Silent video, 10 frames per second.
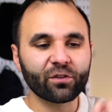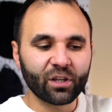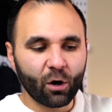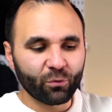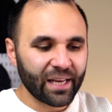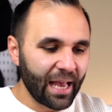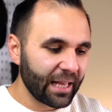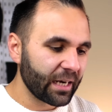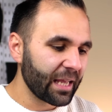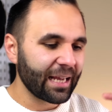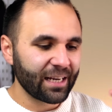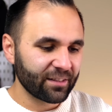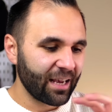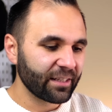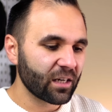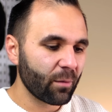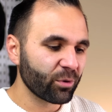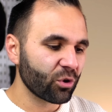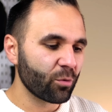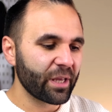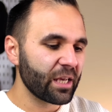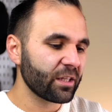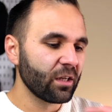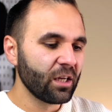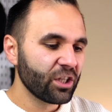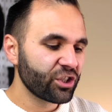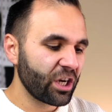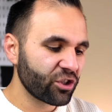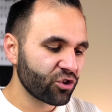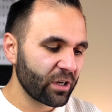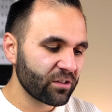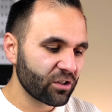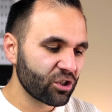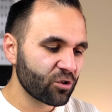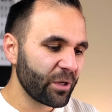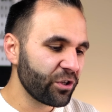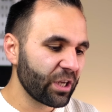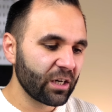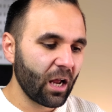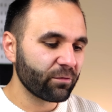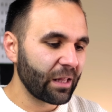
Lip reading: Then I'll re-edit it, kind of tighten it up a little bit, change the transitions, but you get it up.